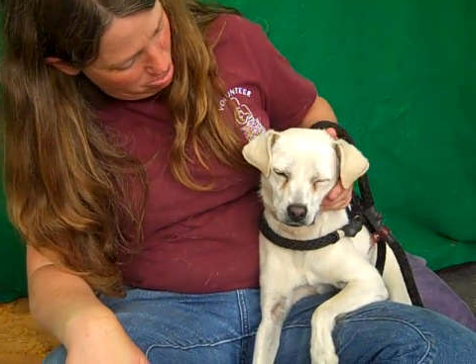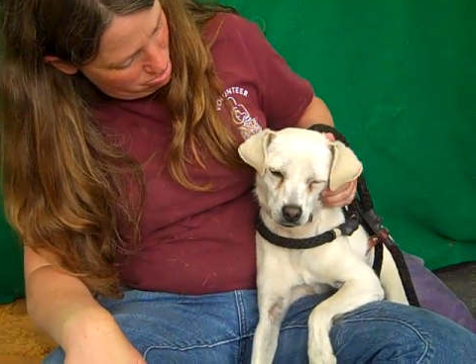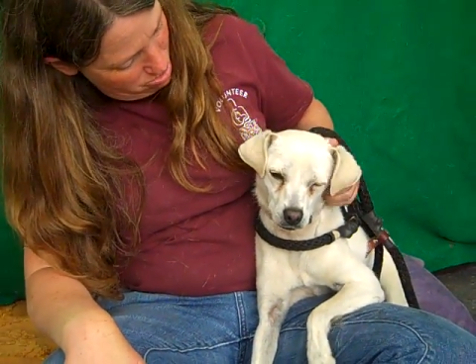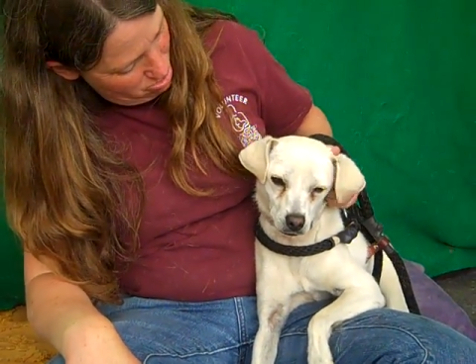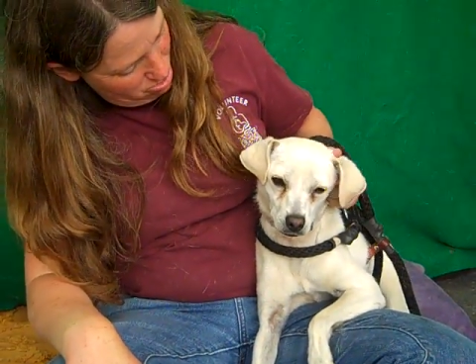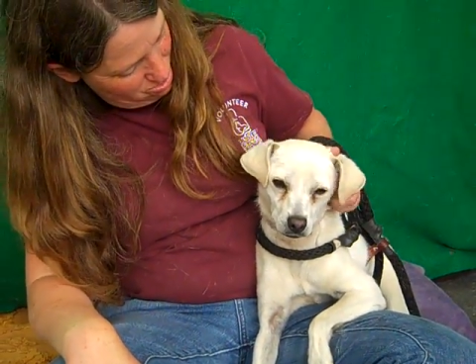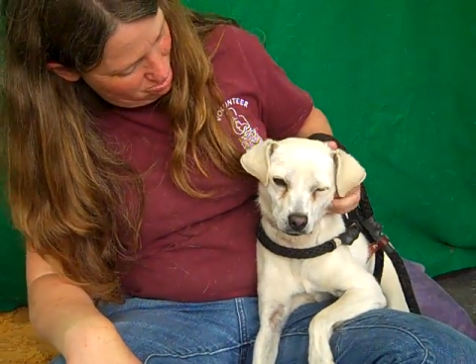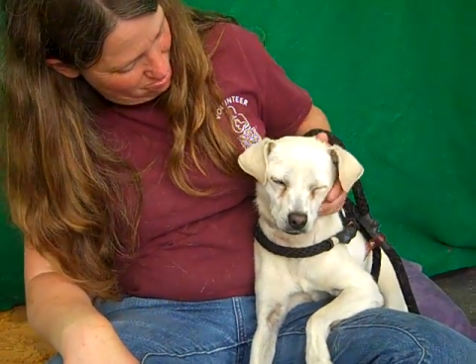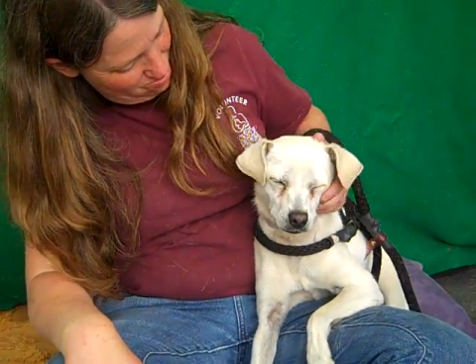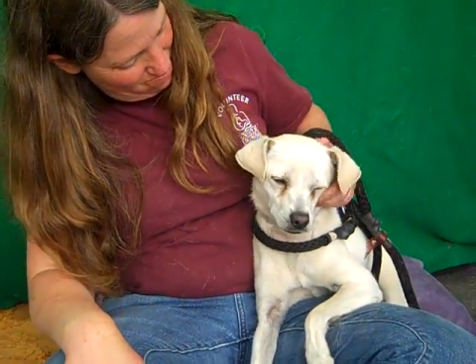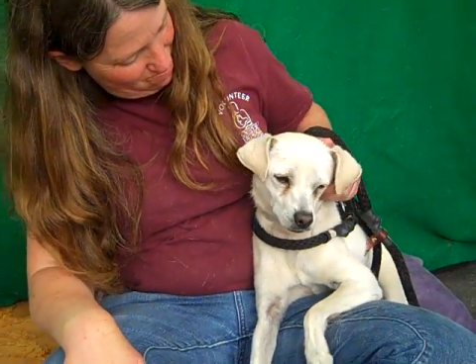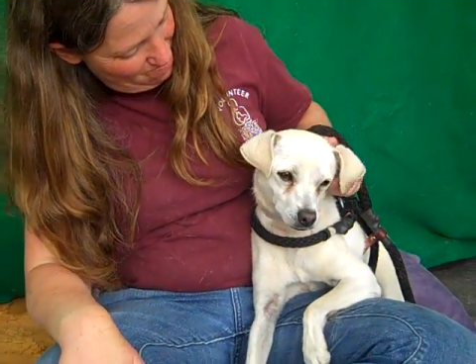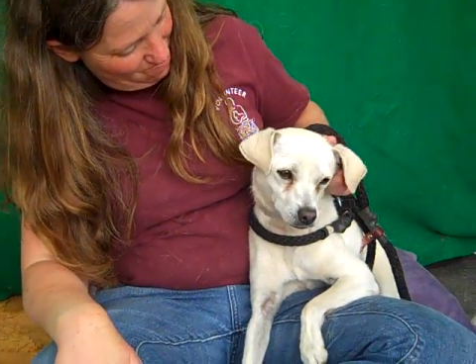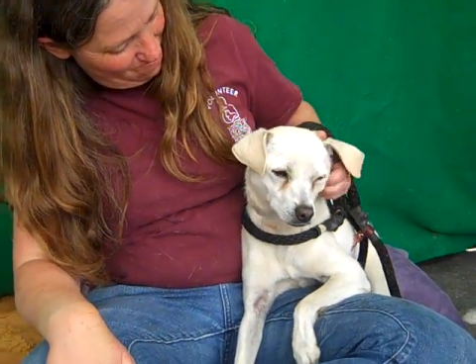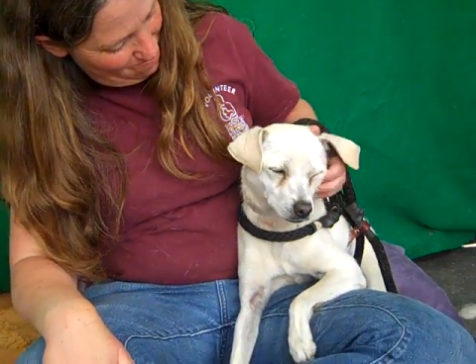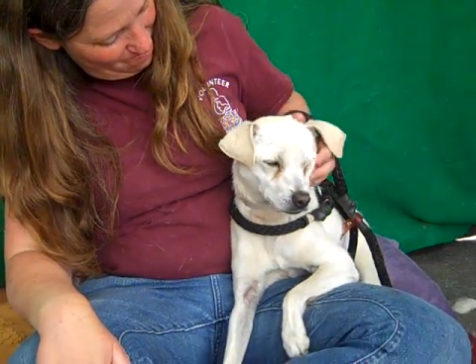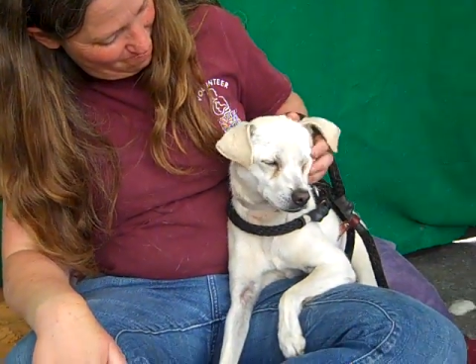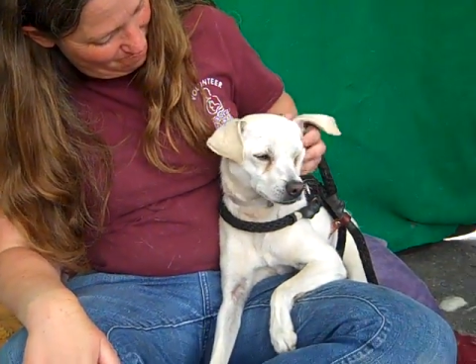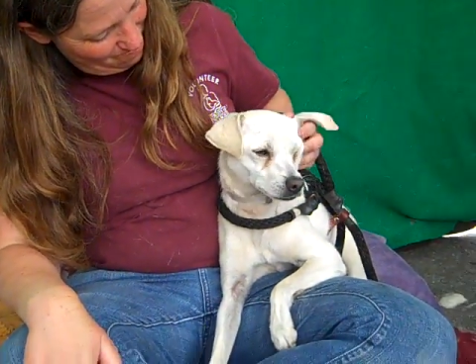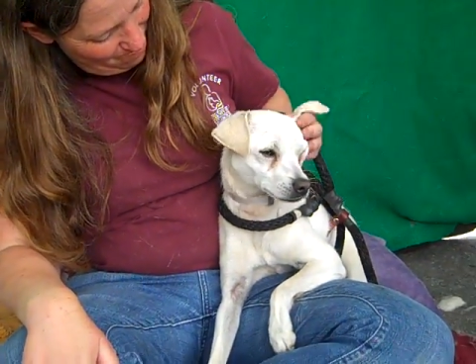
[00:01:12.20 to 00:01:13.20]
Yeah,
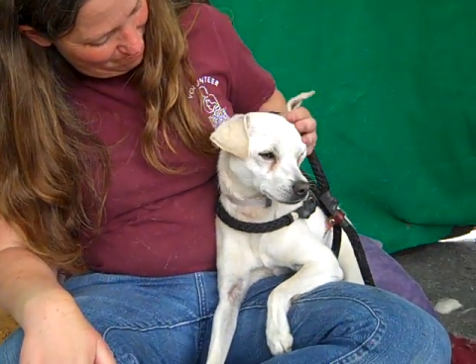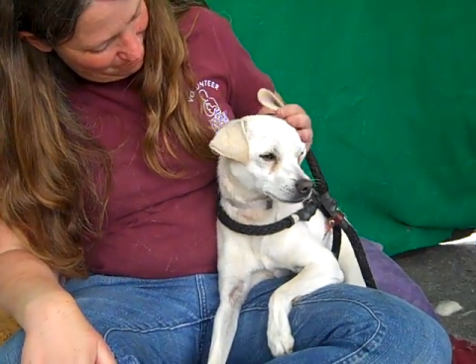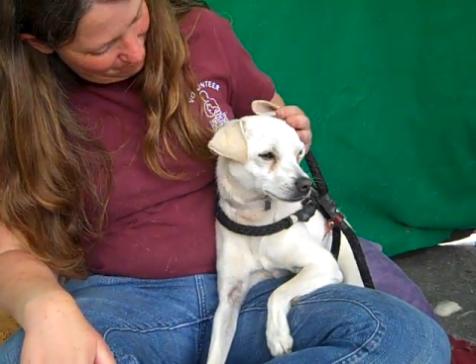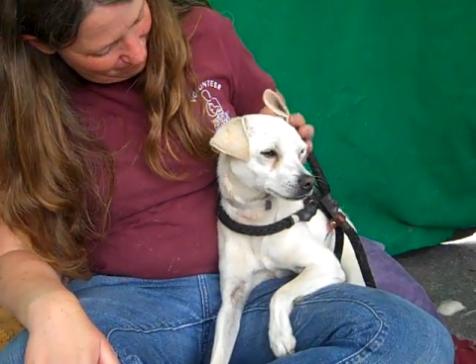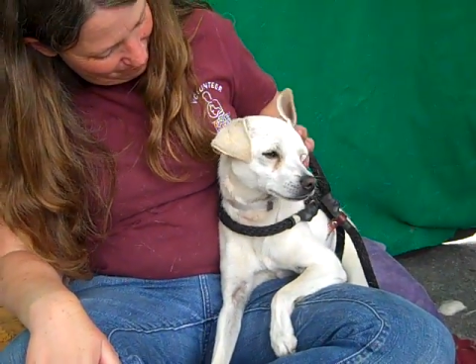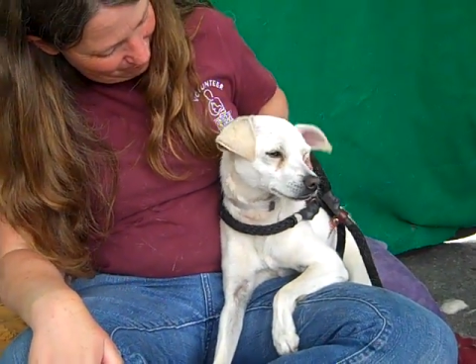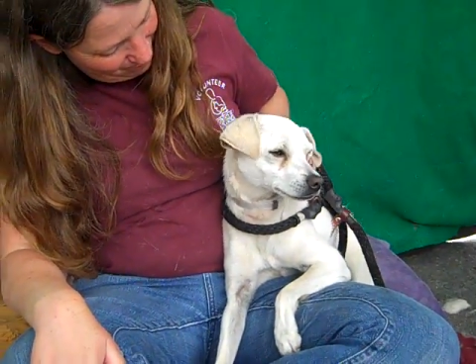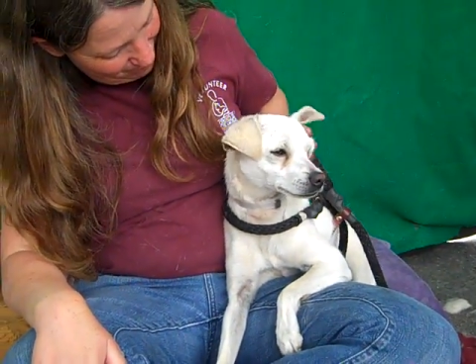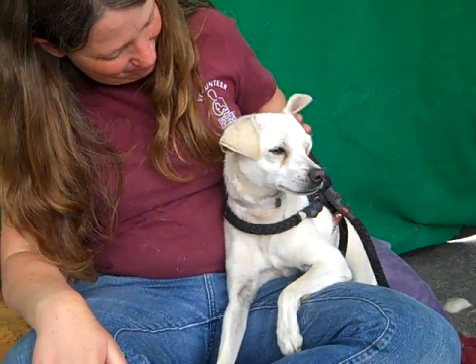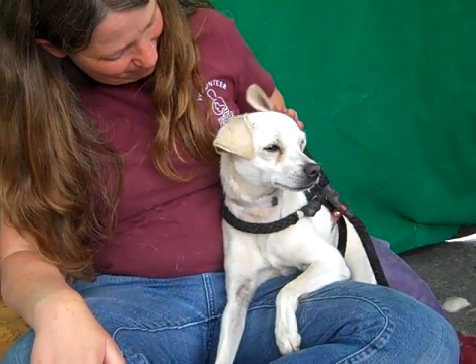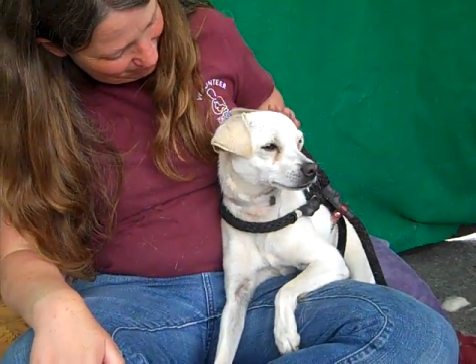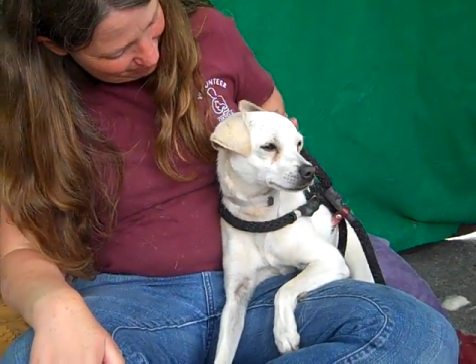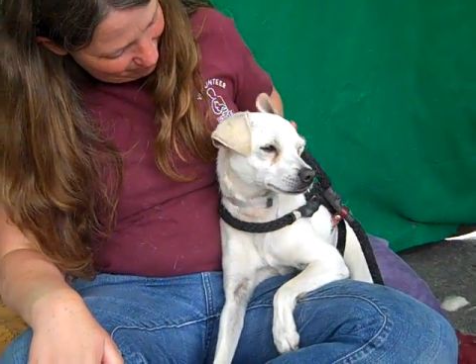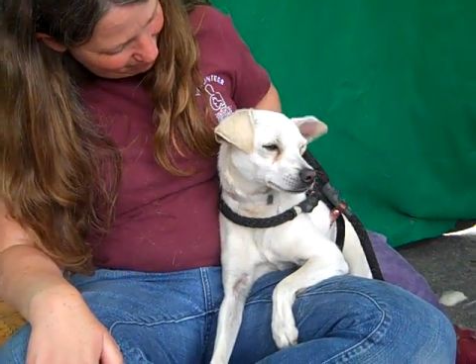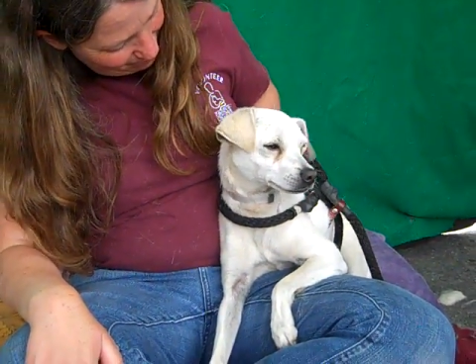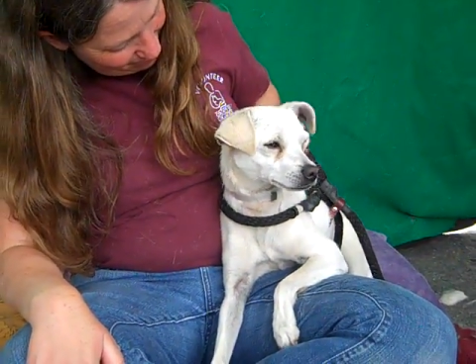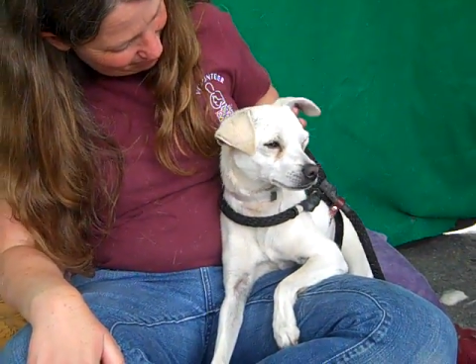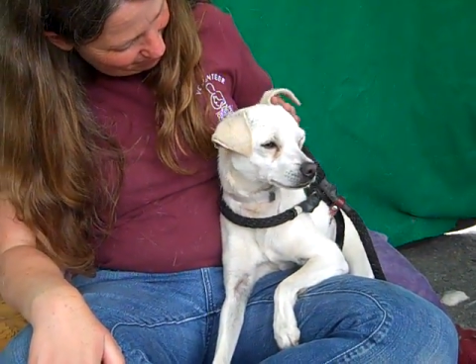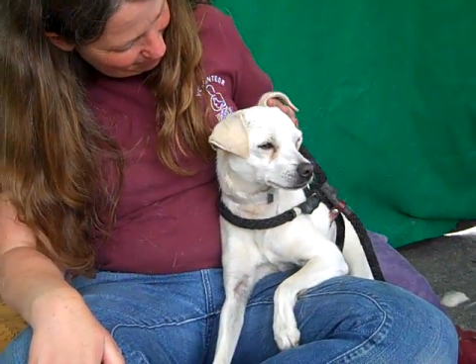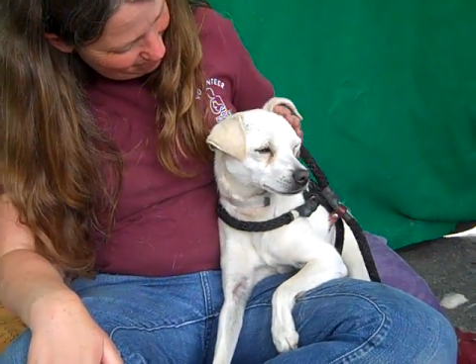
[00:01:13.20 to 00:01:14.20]
but he's really
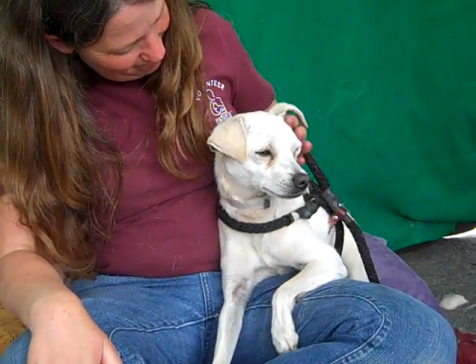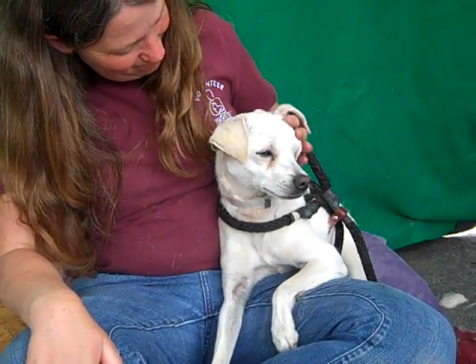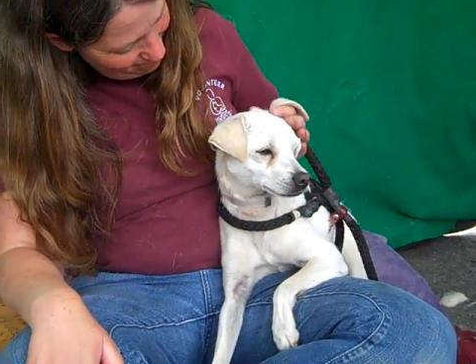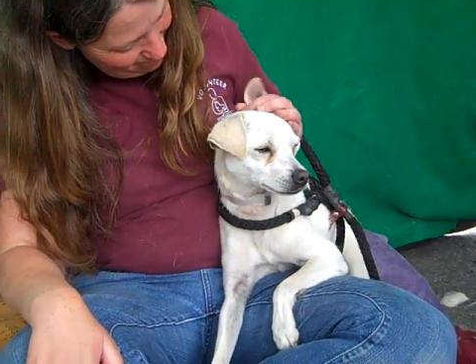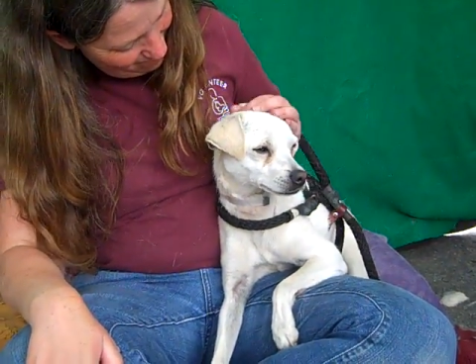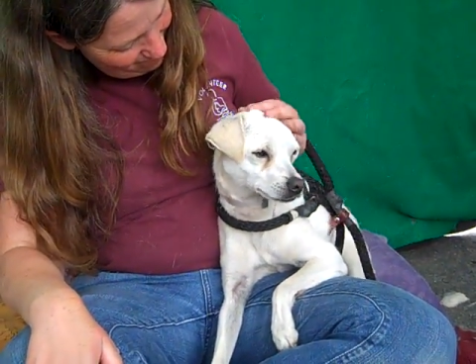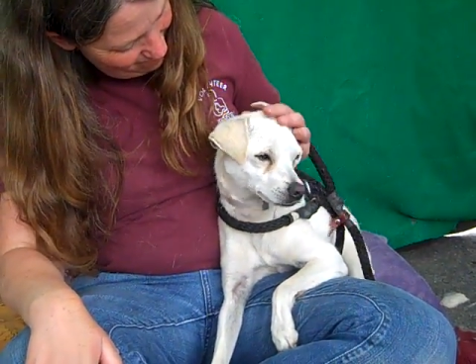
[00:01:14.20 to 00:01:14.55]
loving